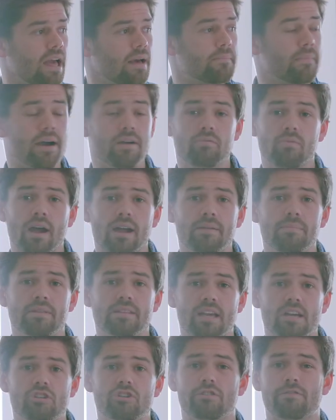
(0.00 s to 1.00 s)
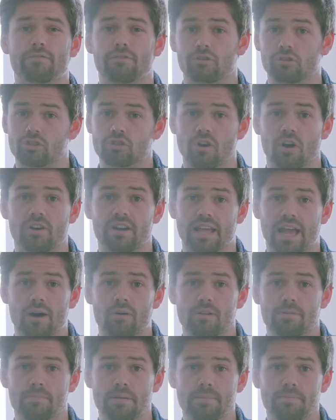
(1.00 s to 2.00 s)
My recommendation for starting out
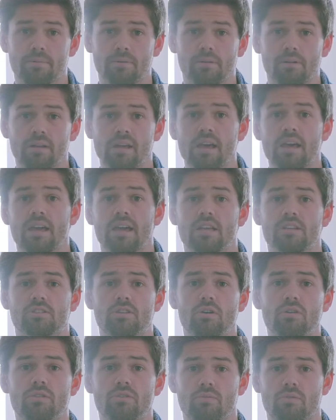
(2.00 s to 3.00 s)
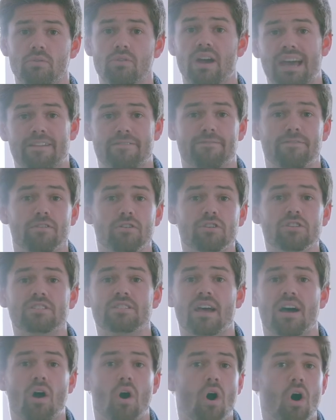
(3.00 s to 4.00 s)
with people is go through and first
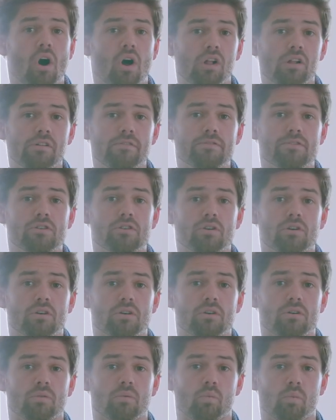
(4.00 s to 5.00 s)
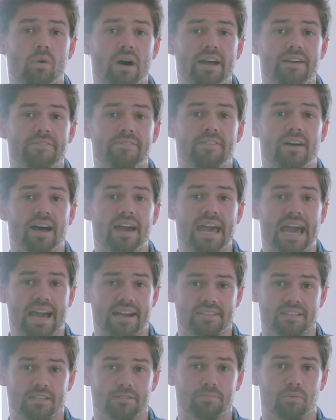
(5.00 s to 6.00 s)
set all of your Wi-Fi
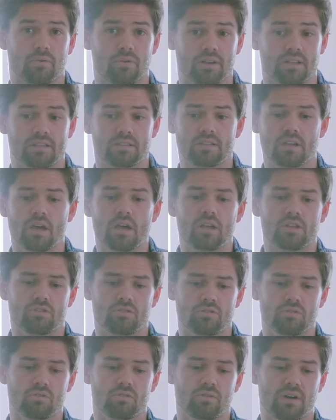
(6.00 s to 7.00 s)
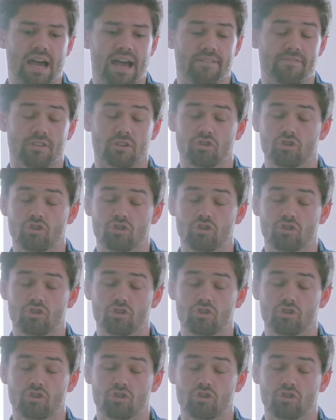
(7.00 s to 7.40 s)
access points to have the